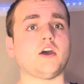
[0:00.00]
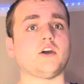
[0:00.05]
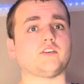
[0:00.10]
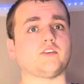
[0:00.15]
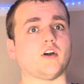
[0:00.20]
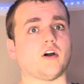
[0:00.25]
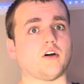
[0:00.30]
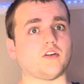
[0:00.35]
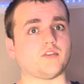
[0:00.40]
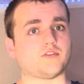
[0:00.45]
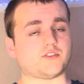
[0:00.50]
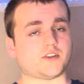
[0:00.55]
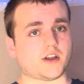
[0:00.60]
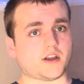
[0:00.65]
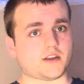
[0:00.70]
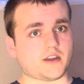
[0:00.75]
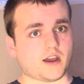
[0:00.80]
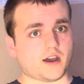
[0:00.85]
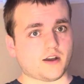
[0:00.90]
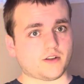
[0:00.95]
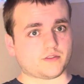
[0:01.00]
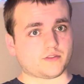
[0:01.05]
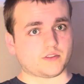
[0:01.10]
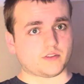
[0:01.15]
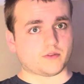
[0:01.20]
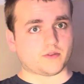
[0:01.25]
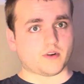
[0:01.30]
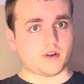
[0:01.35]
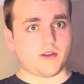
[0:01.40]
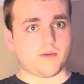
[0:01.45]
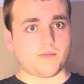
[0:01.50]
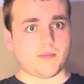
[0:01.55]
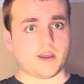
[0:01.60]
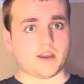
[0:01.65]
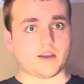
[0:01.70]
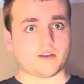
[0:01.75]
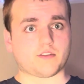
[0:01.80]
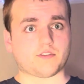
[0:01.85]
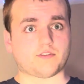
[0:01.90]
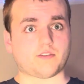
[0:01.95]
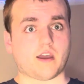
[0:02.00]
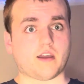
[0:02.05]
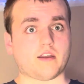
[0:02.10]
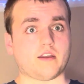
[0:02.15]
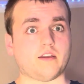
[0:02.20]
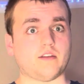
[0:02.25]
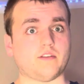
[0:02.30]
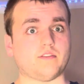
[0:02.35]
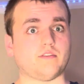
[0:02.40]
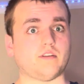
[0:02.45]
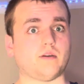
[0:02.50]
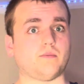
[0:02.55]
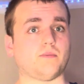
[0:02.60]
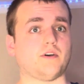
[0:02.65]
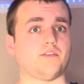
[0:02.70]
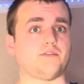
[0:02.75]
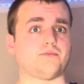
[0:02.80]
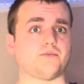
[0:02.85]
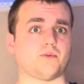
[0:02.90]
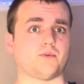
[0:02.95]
Go check out the remix that he did with